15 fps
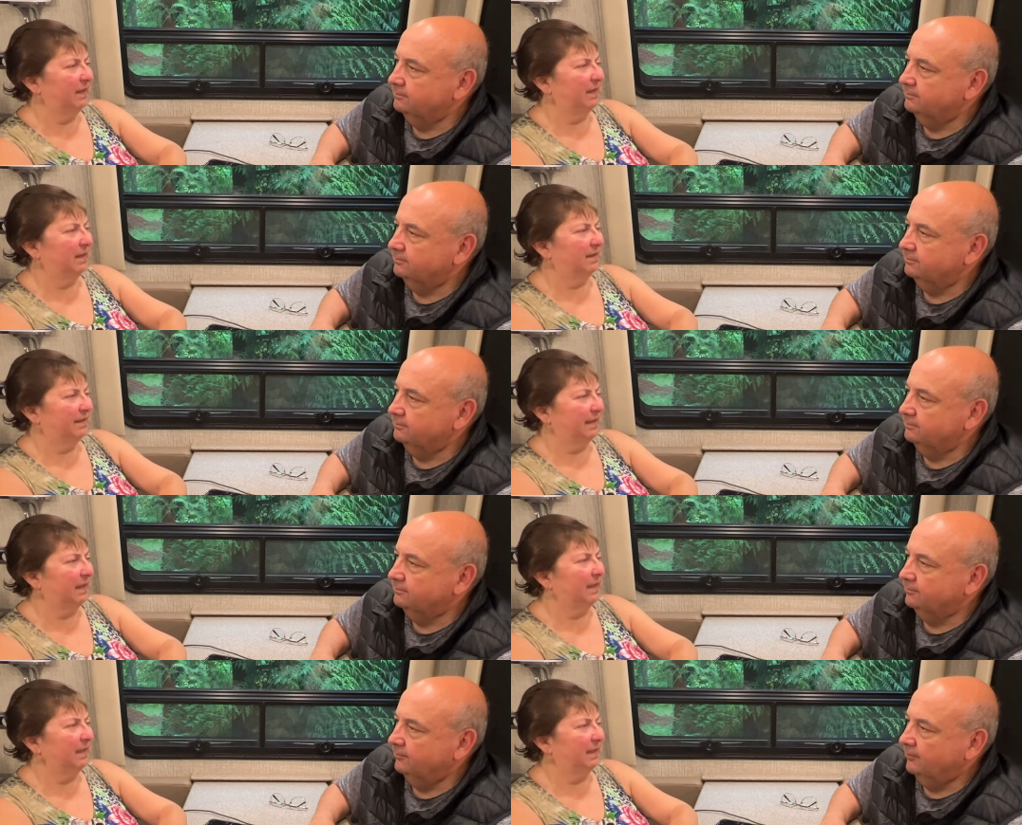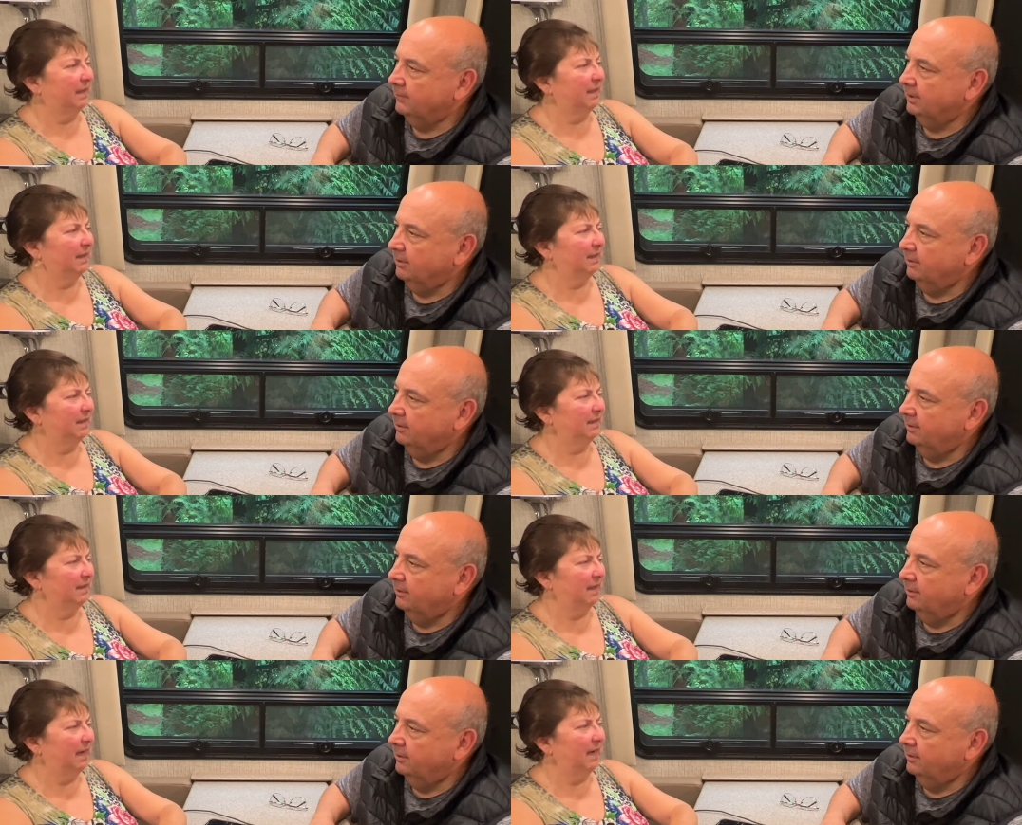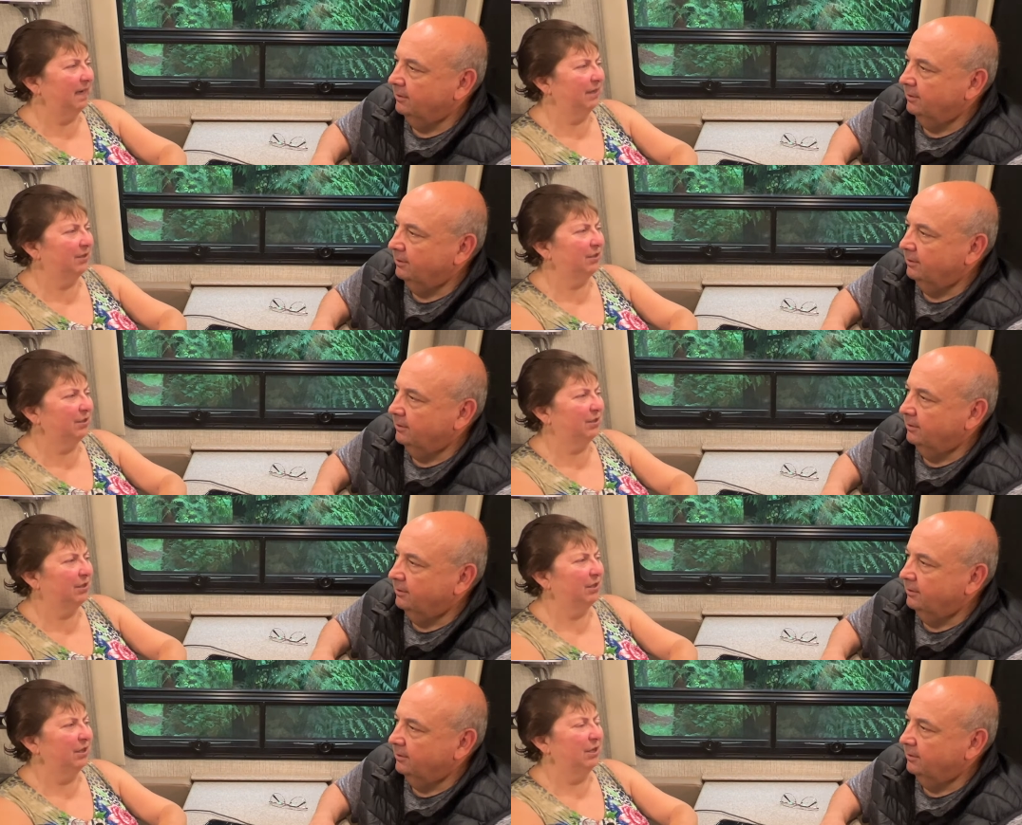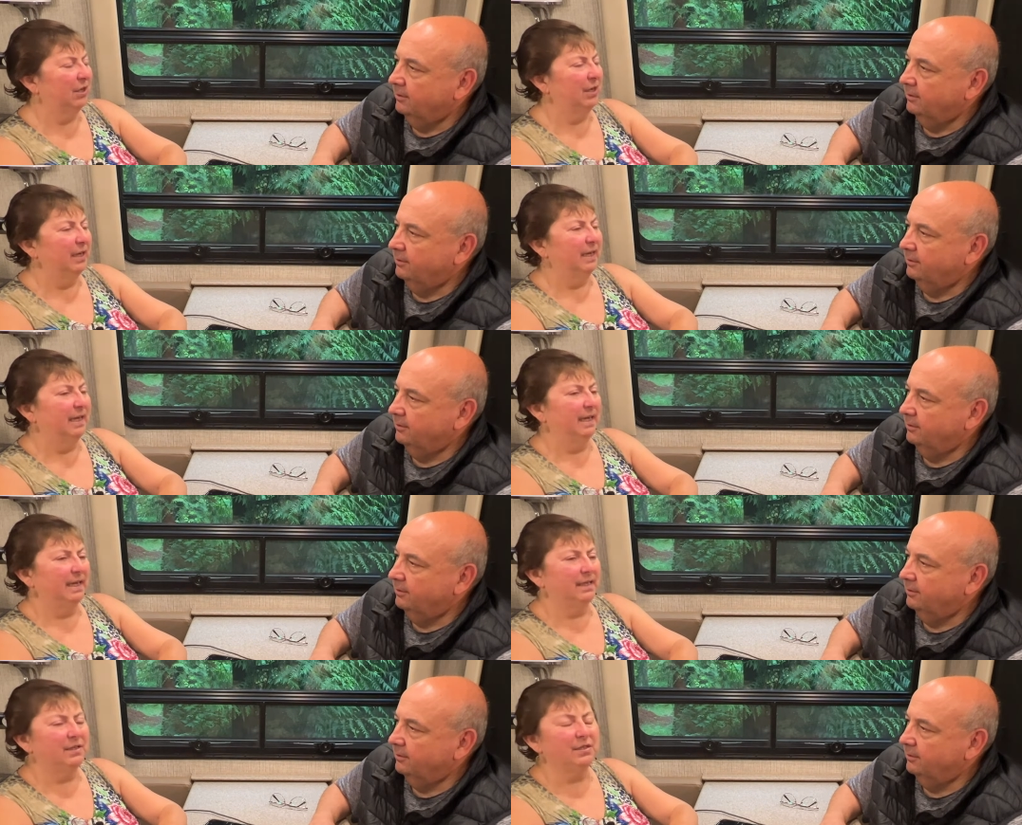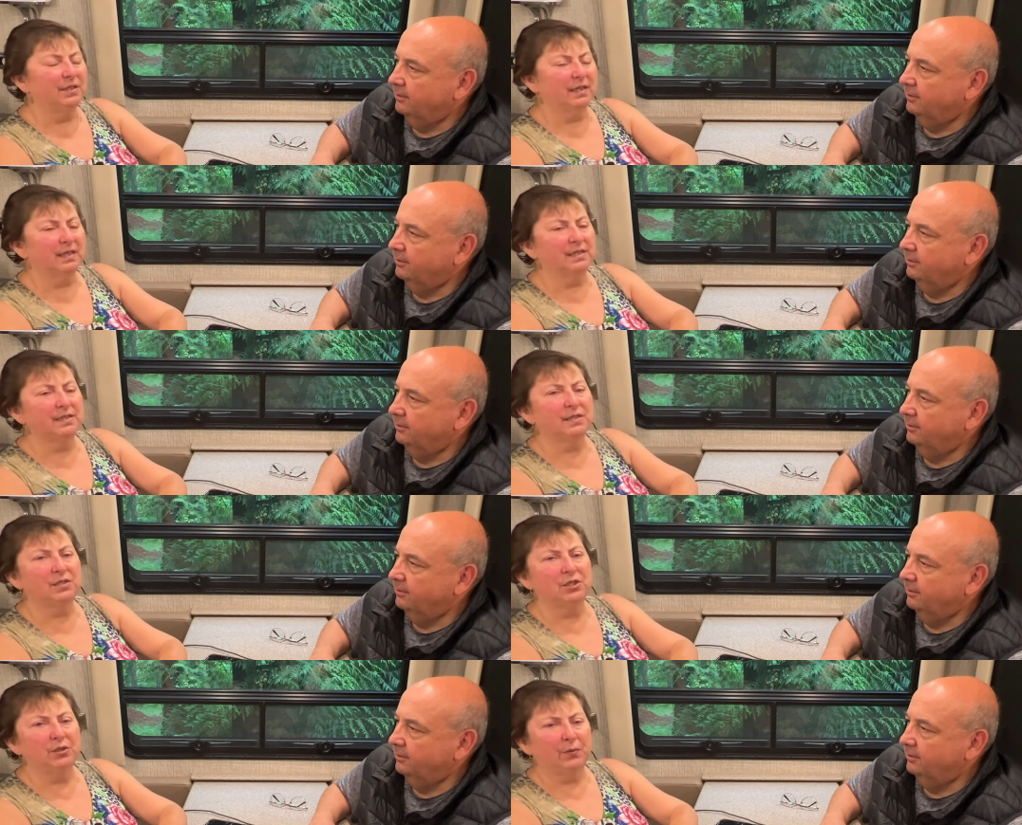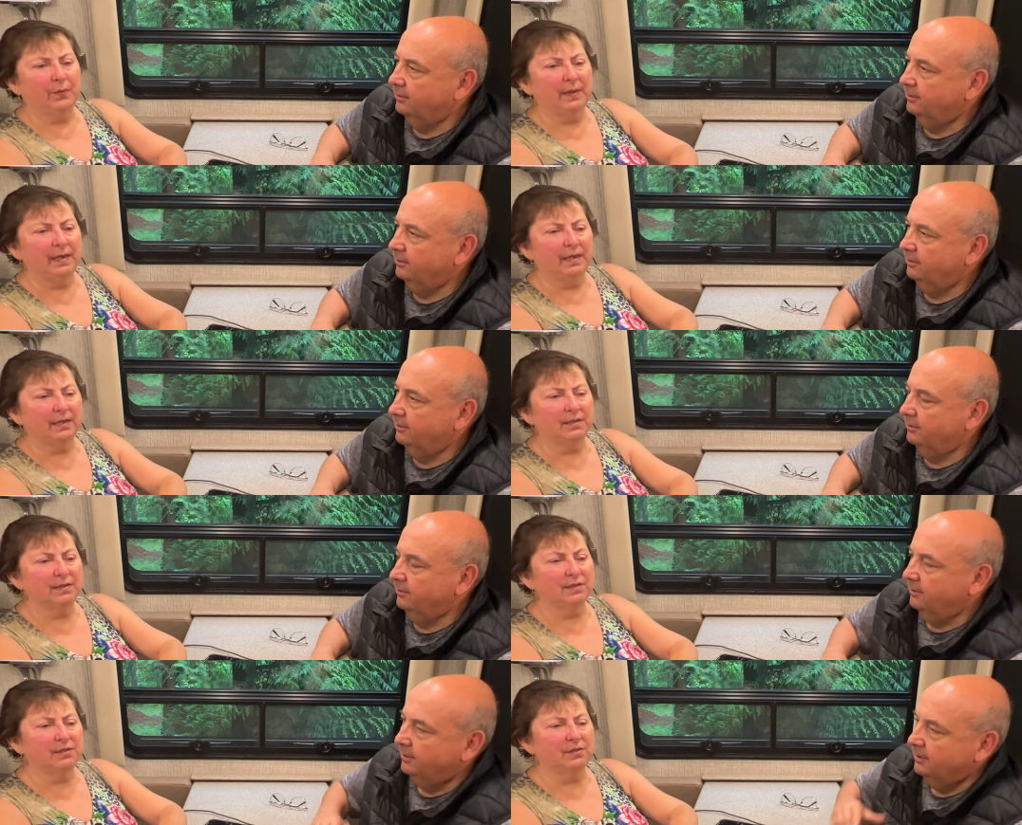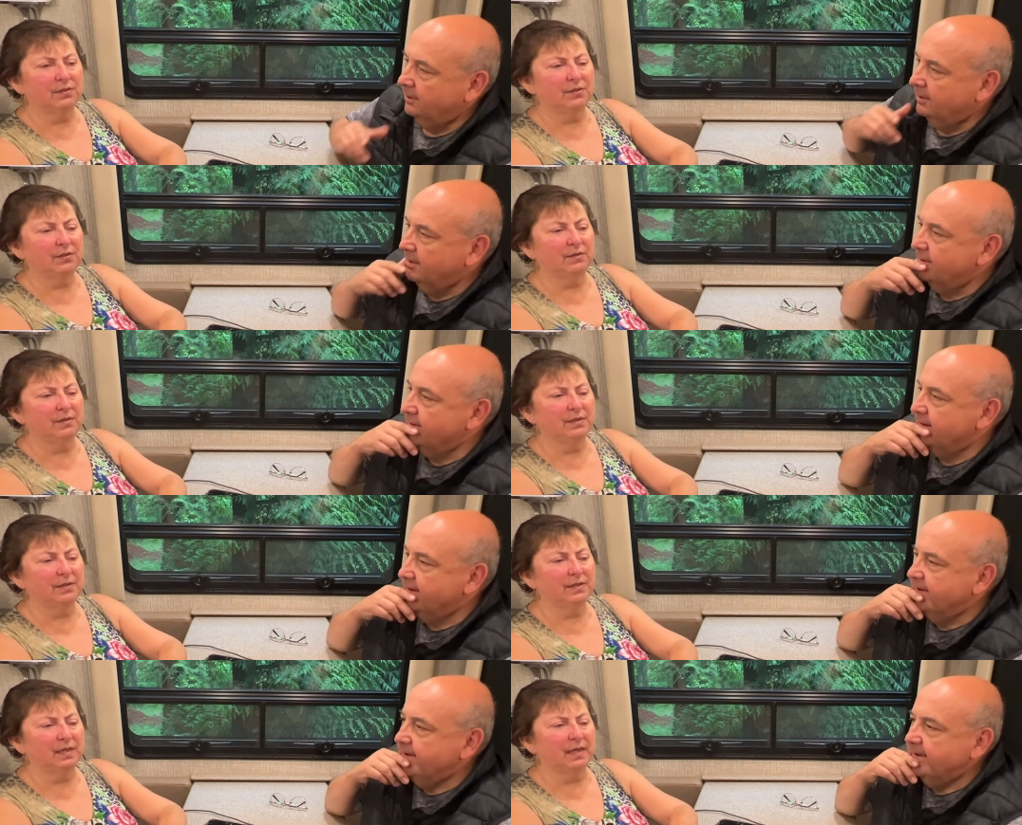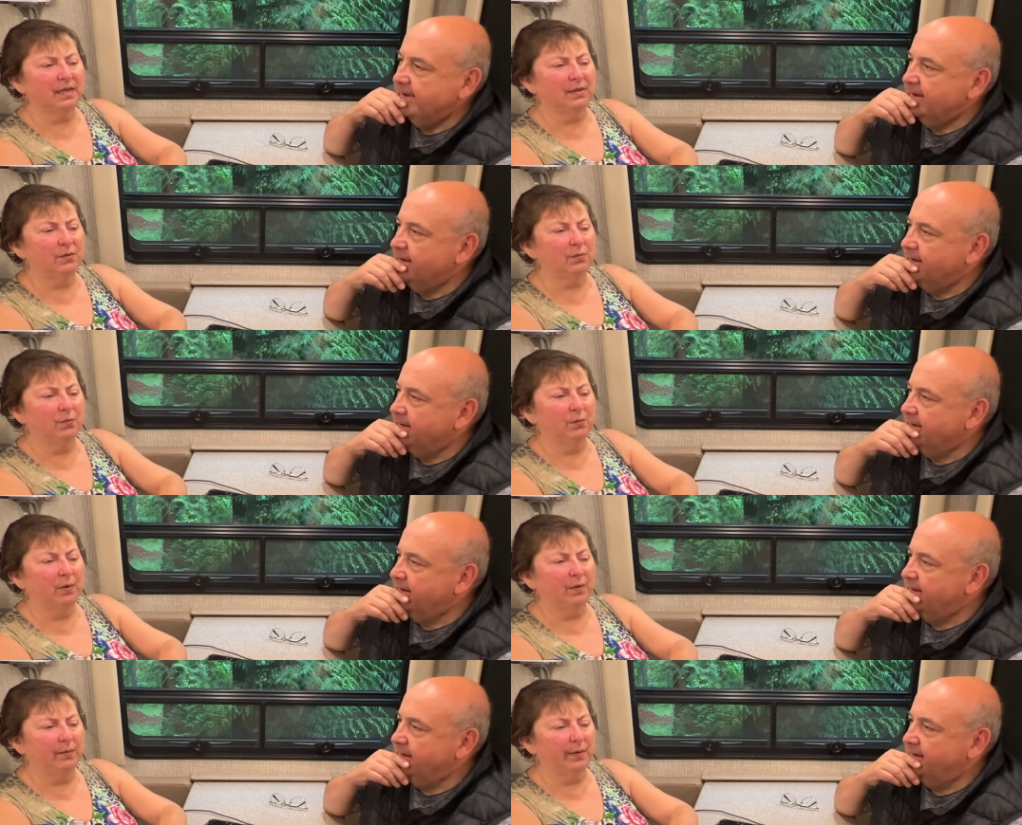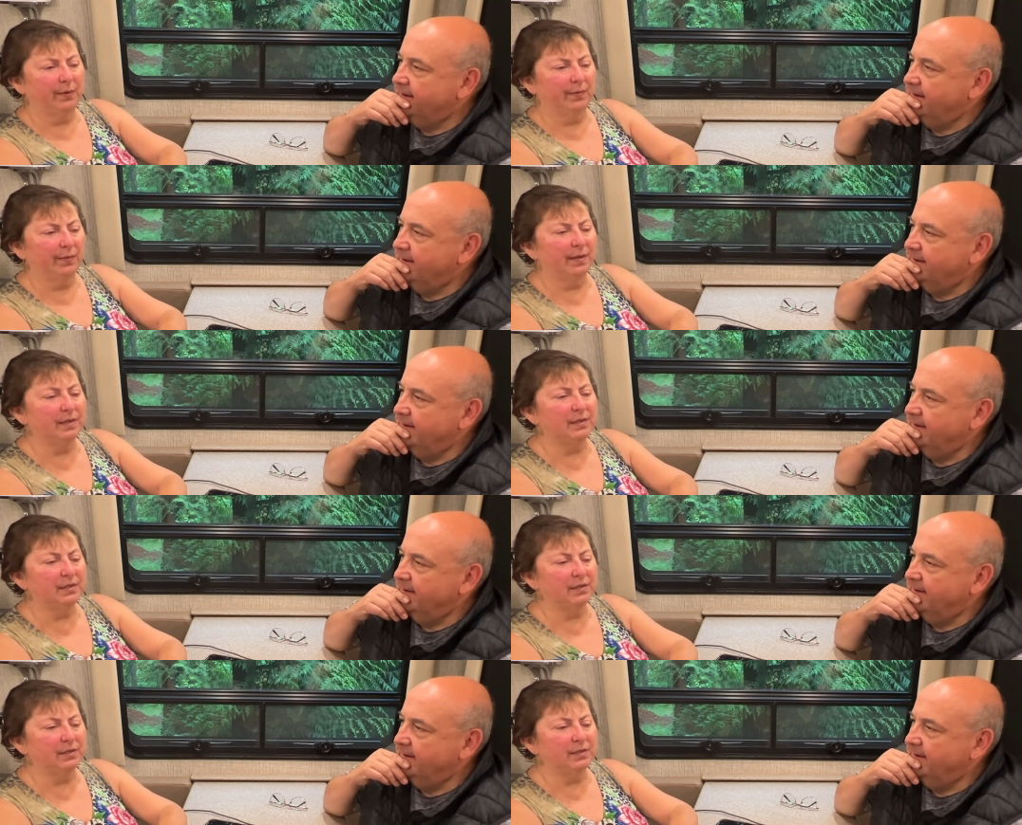Speaker 1: selling Dash, it took us two weeks to decide what we wanted to